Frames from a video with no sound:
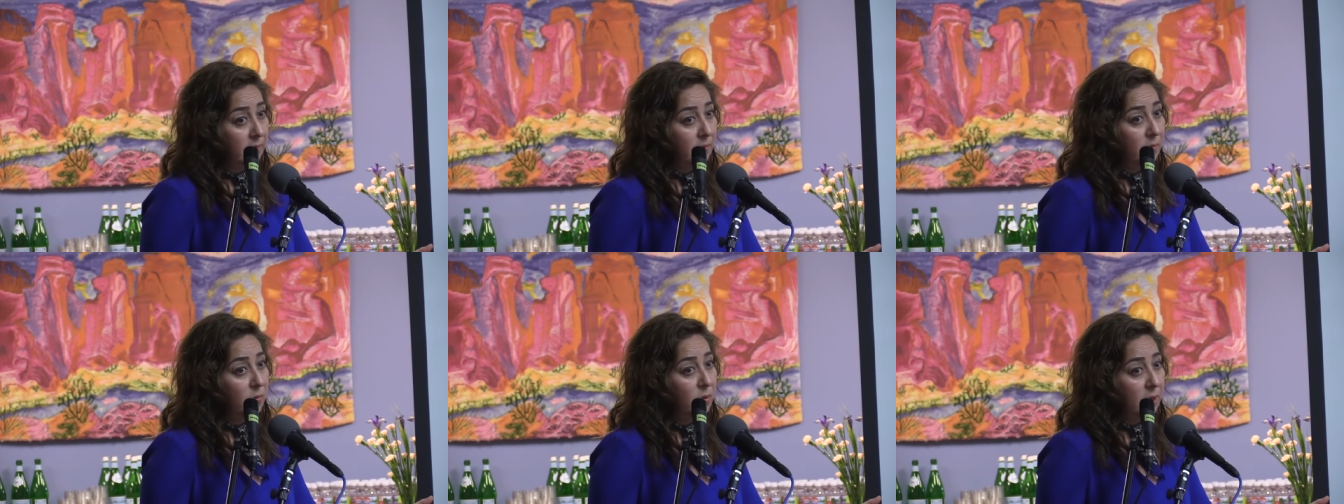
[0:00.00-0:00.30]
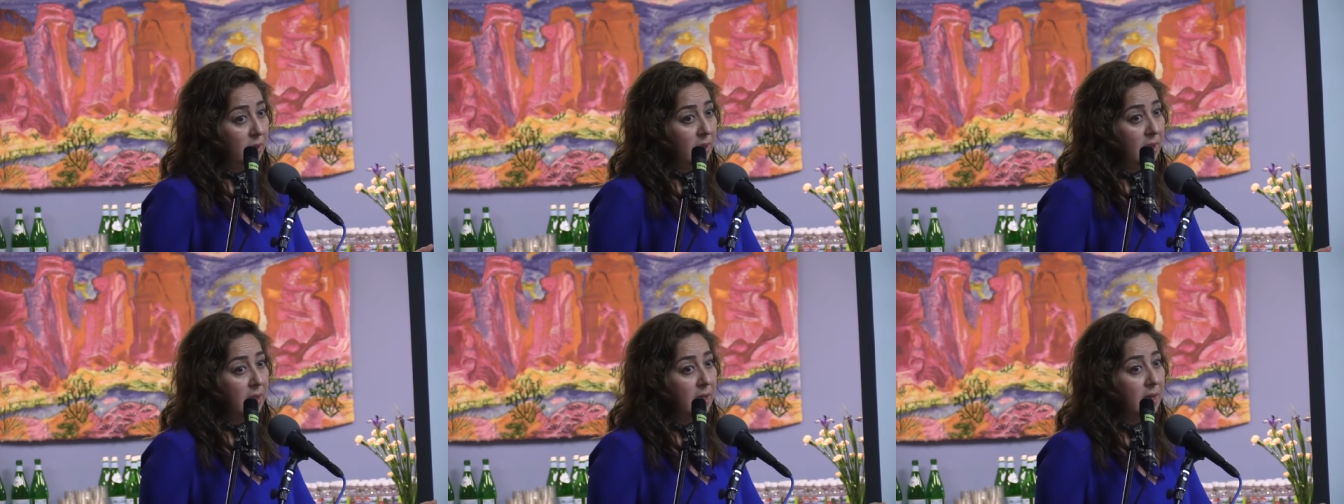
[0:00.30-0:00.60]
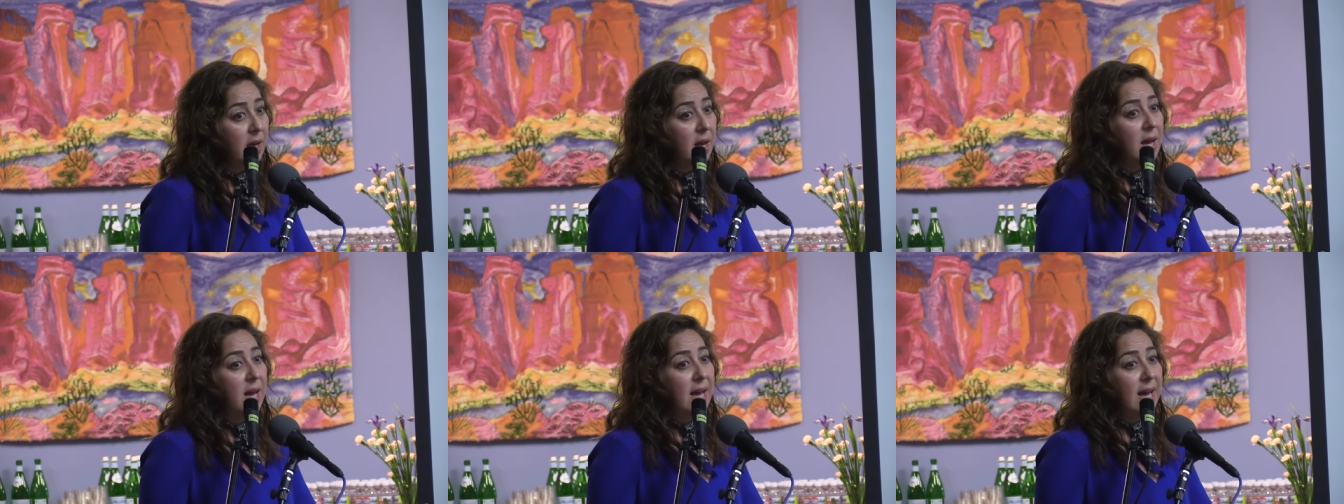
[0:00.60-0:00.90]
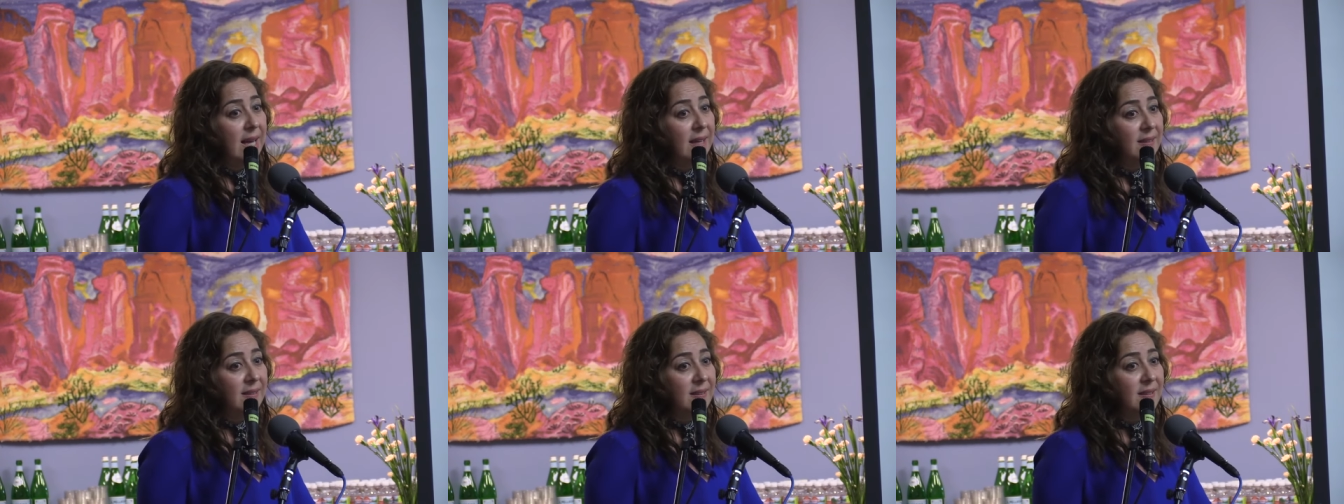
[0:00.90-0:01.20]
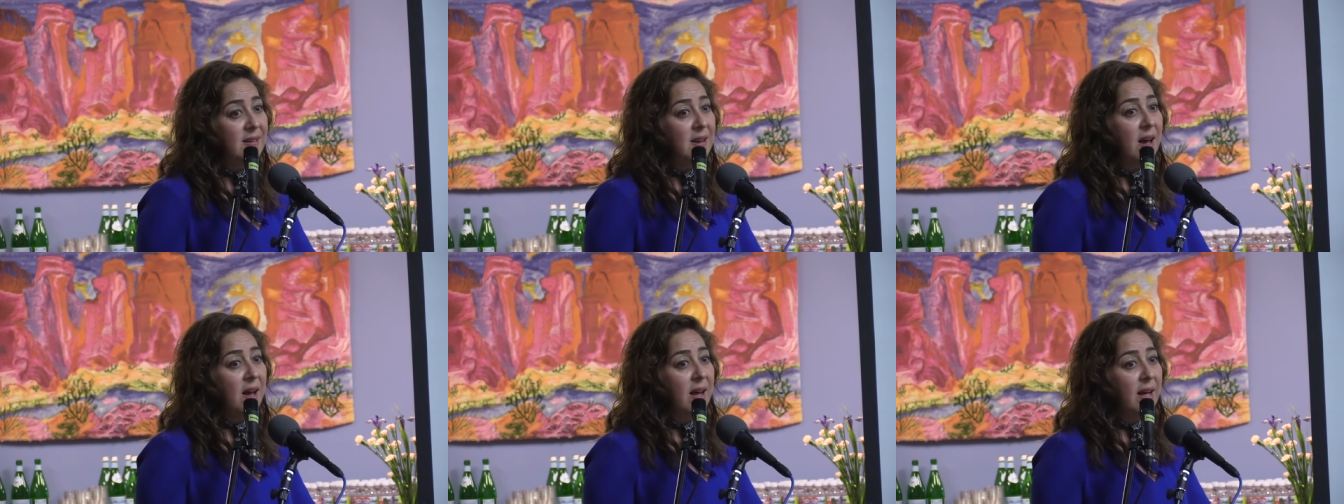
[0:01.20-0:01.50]
Really, it's
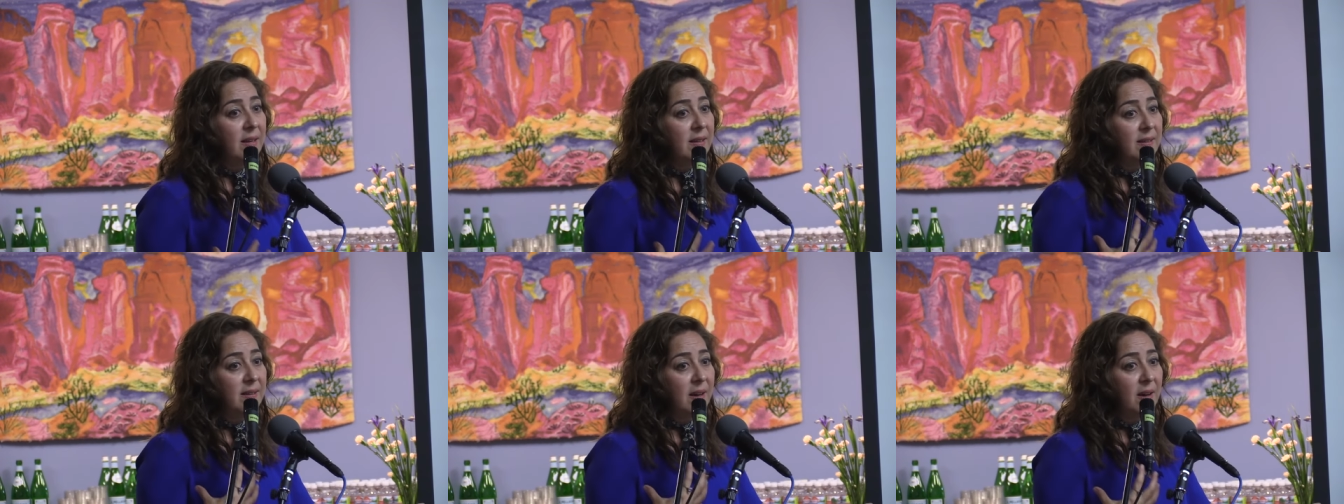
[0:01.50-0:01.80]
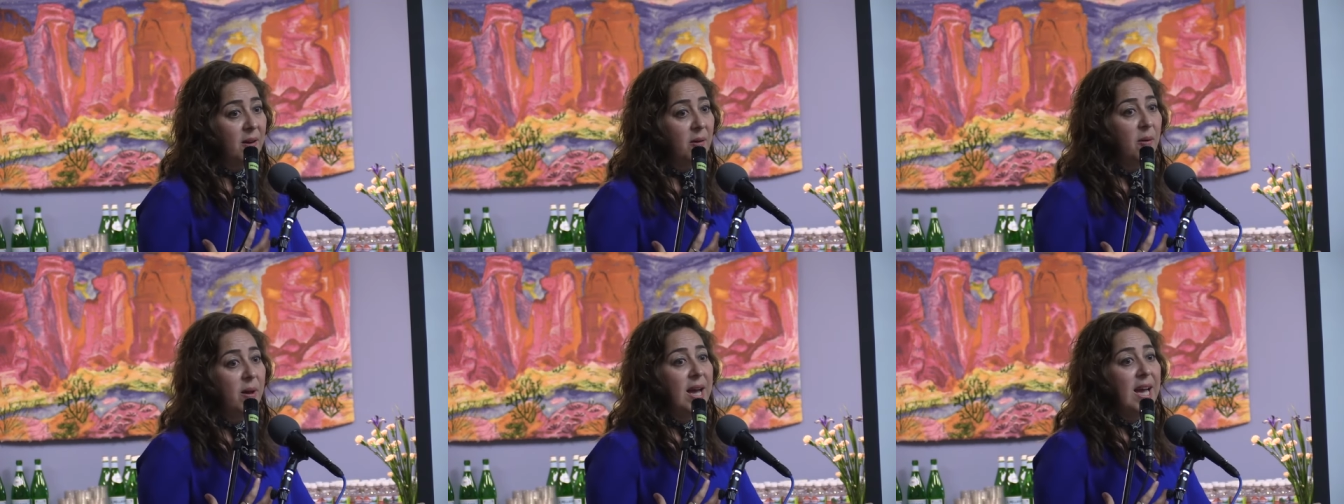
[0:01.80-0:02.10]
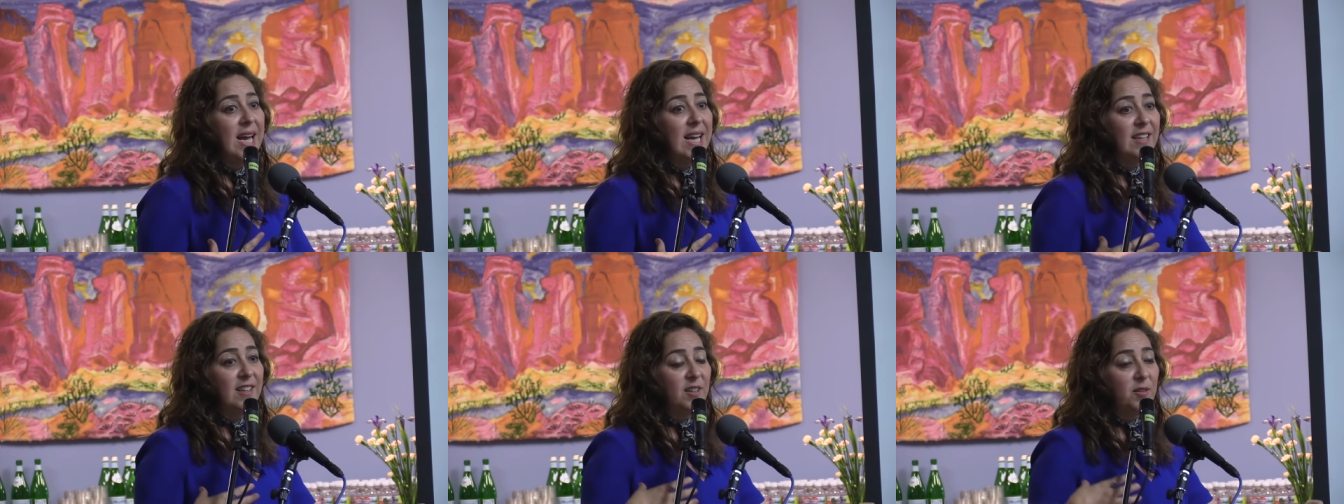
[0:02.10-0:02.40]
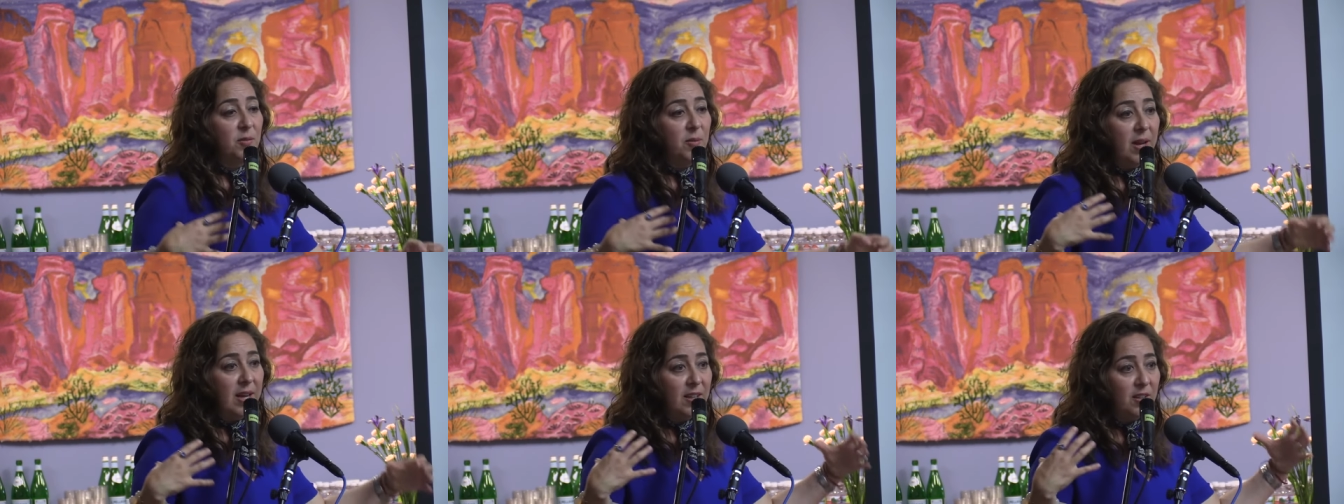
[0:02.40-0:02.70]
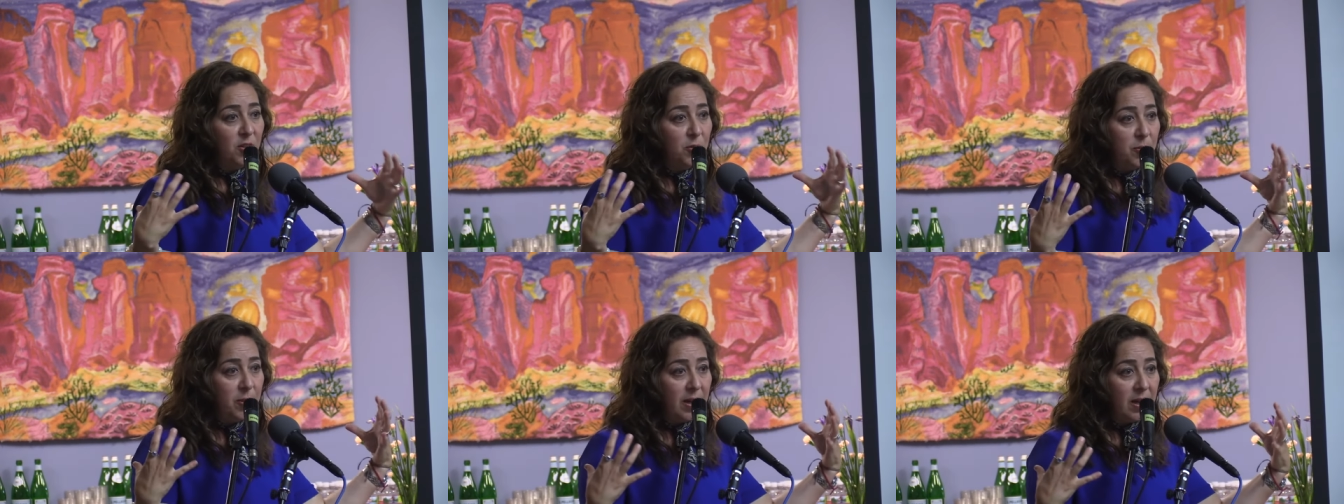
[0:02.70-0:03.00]
not.
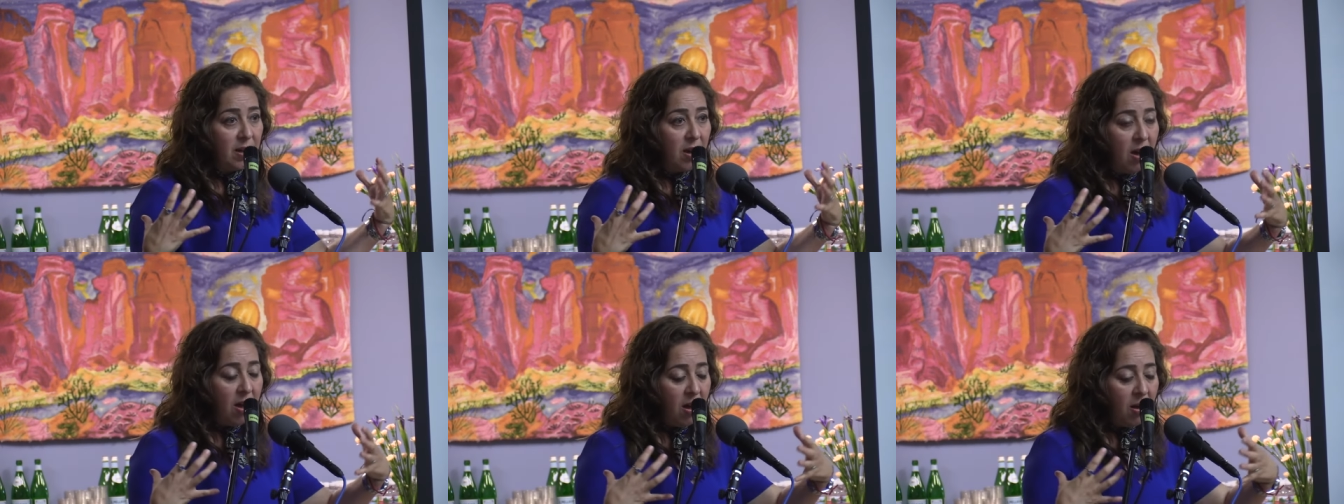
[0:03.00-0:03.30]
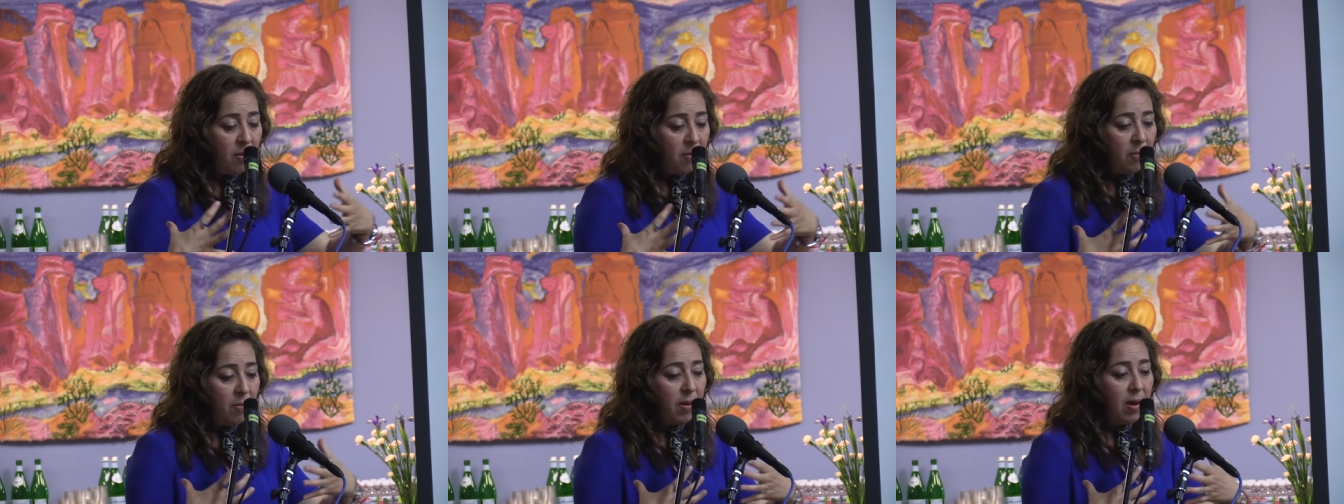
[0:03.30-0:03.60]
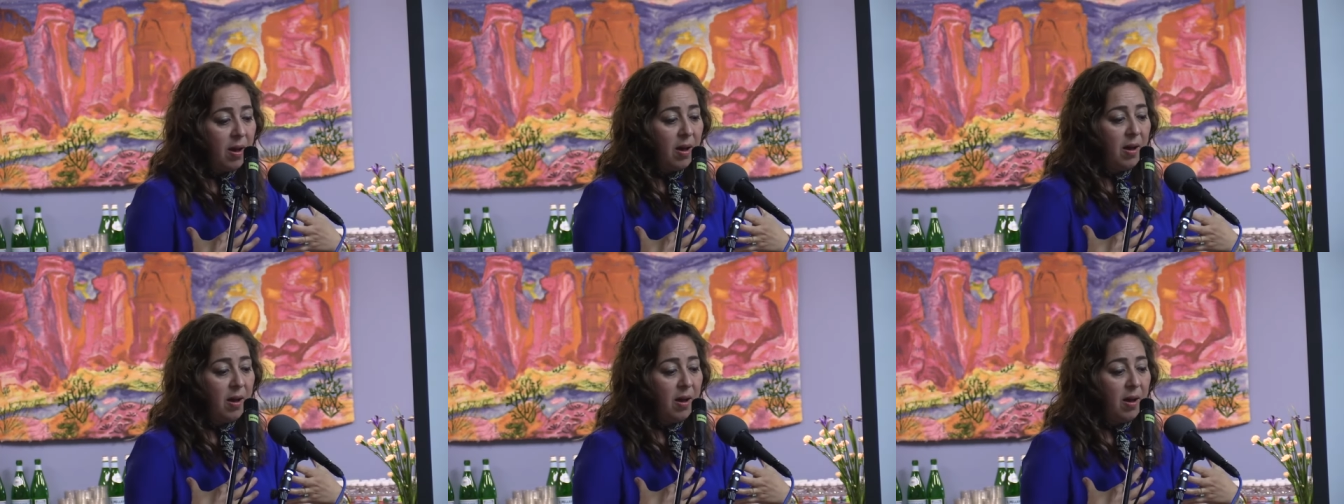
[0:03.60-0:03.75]
It's become